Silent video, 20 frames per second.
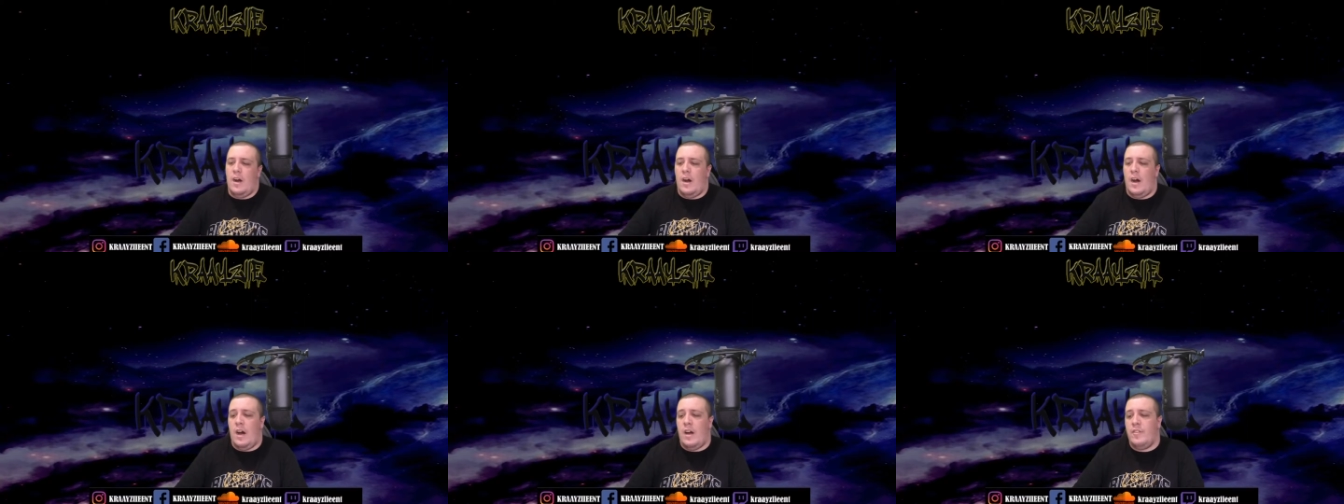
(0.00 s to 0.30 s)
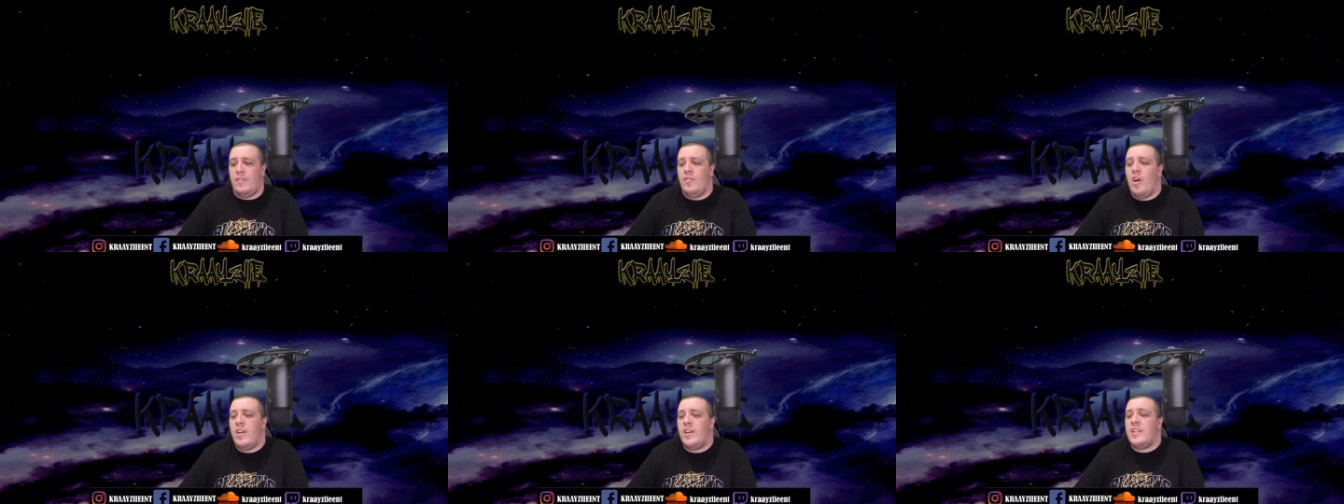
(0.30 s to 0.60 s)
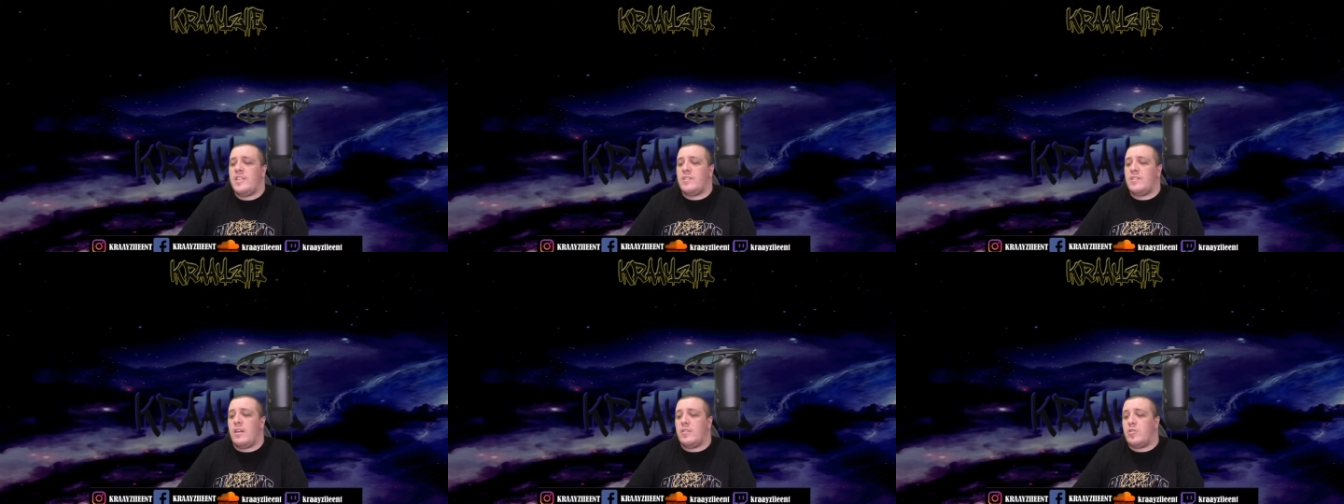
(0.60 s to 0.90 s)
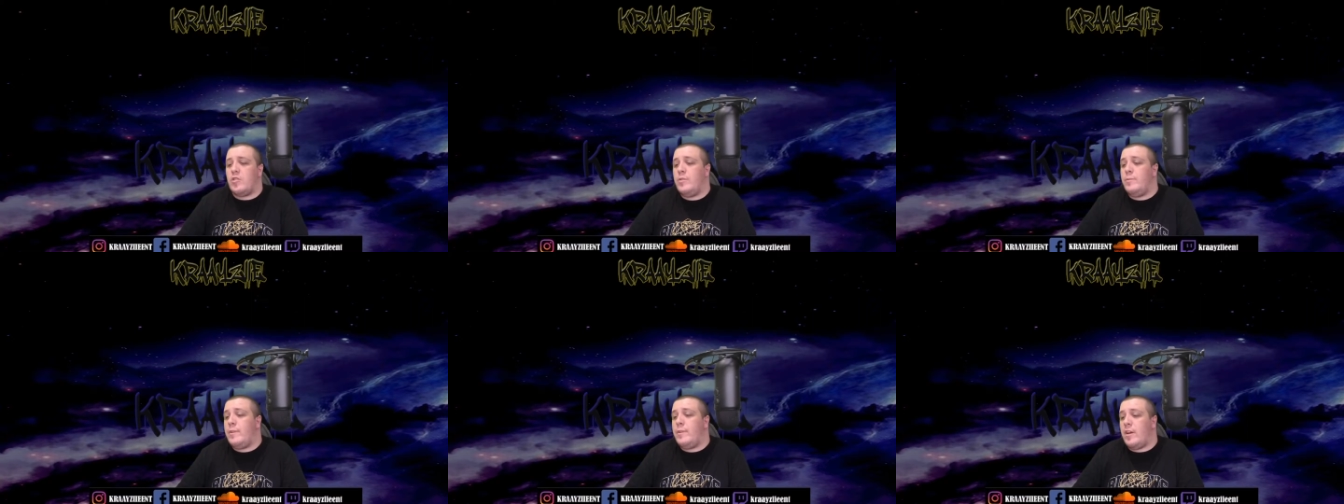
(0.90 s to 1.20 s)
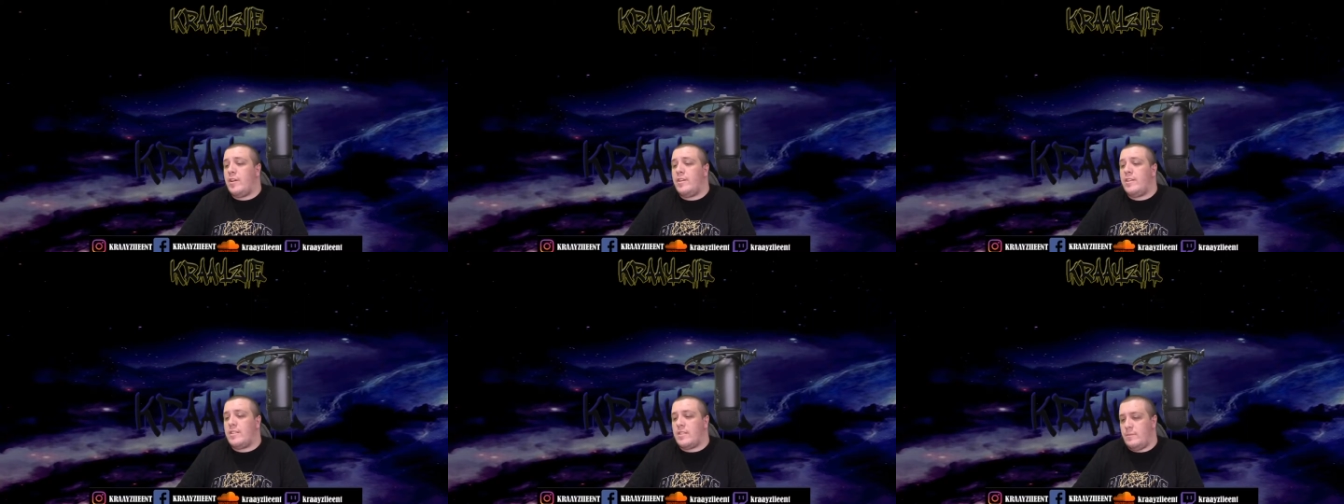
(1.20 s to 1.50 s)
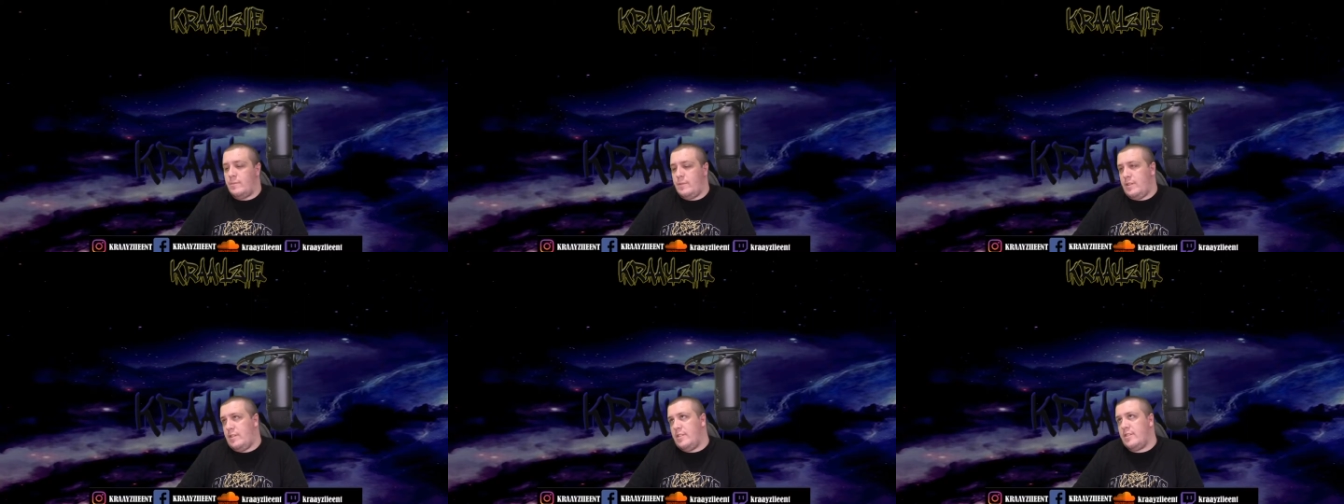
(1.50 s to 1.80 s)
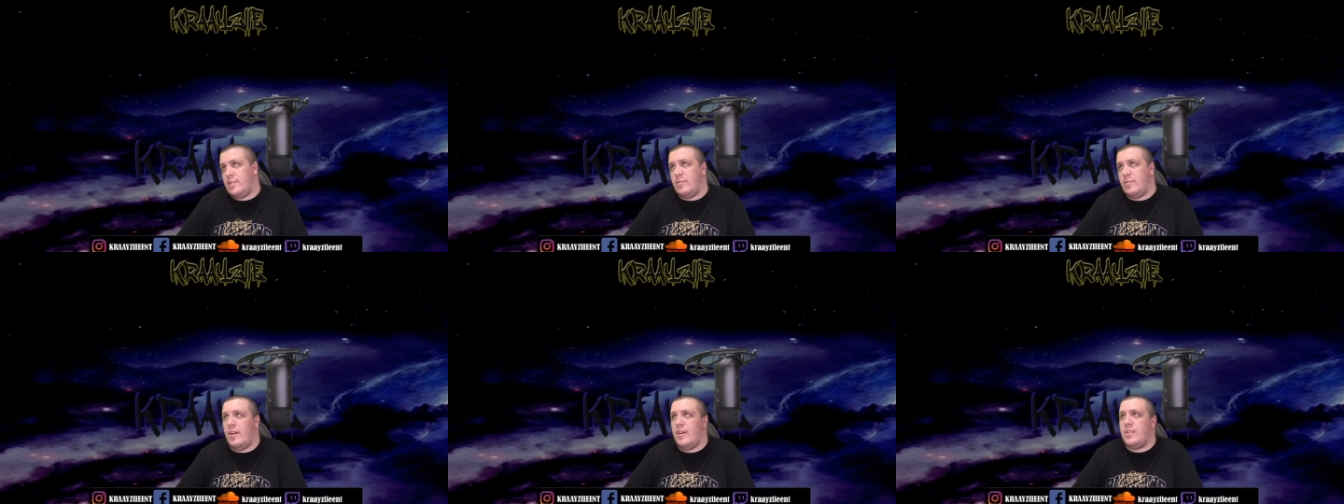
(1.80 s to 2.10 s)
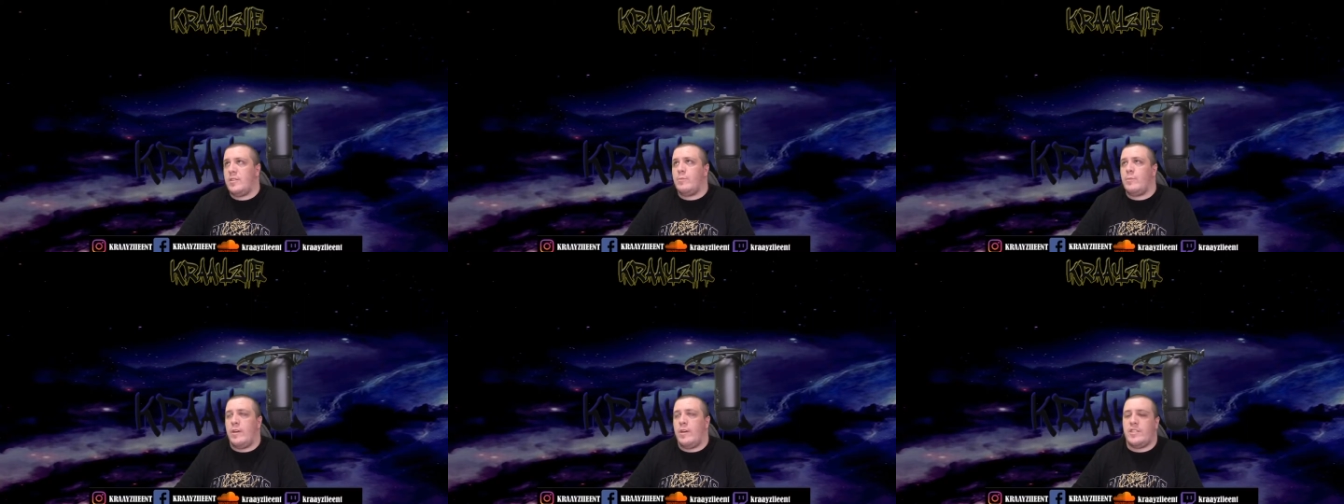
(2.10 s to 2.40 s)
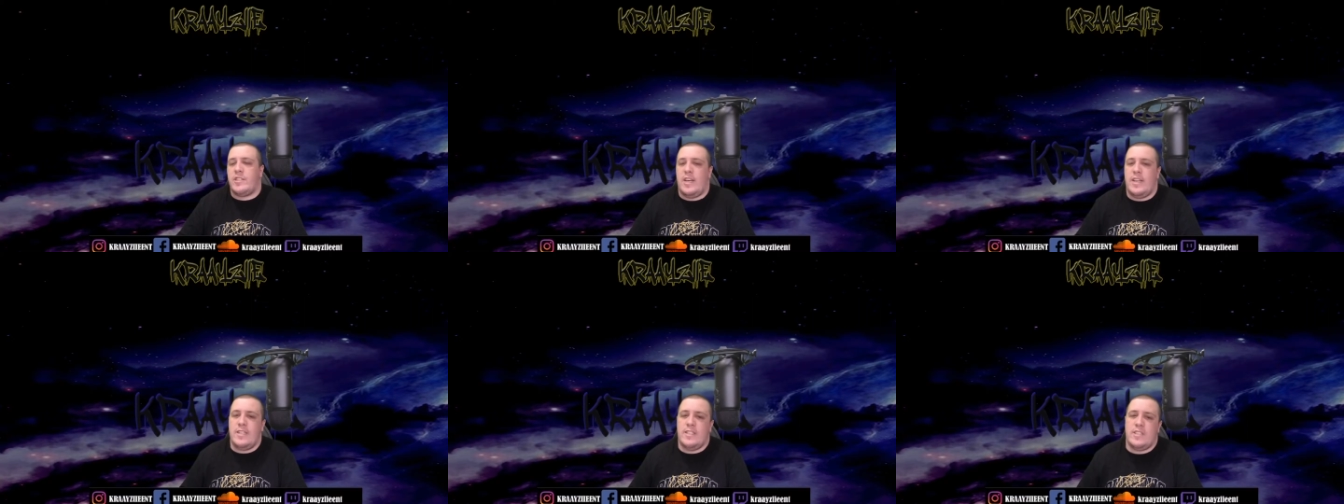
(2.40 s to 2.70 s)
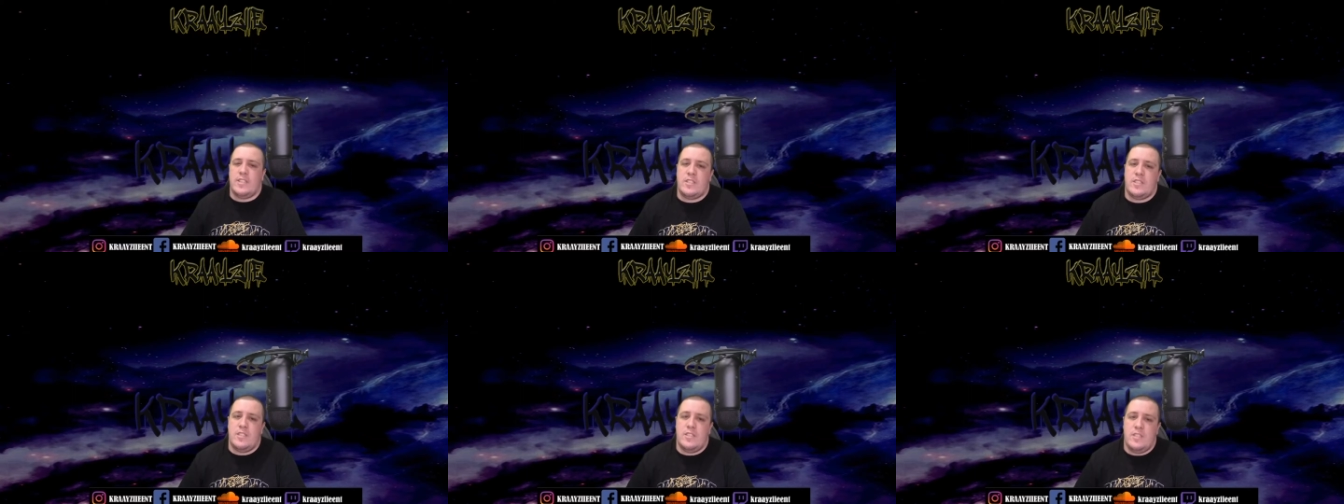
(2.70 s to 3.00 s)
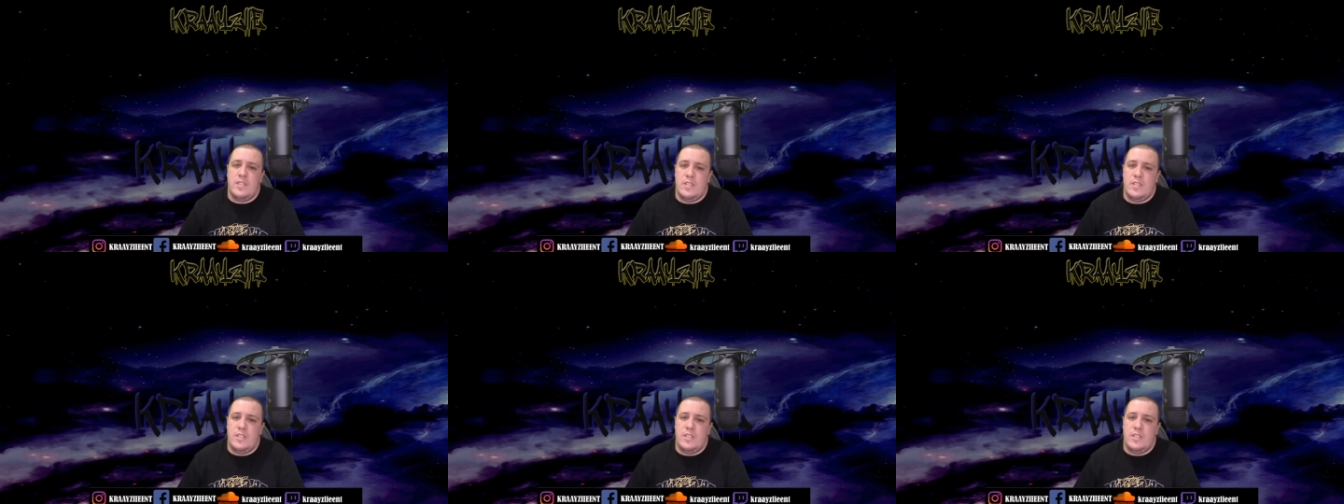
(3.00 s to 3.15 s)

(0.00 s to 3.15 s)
Not as, to be honest, I'll be honest, not as much as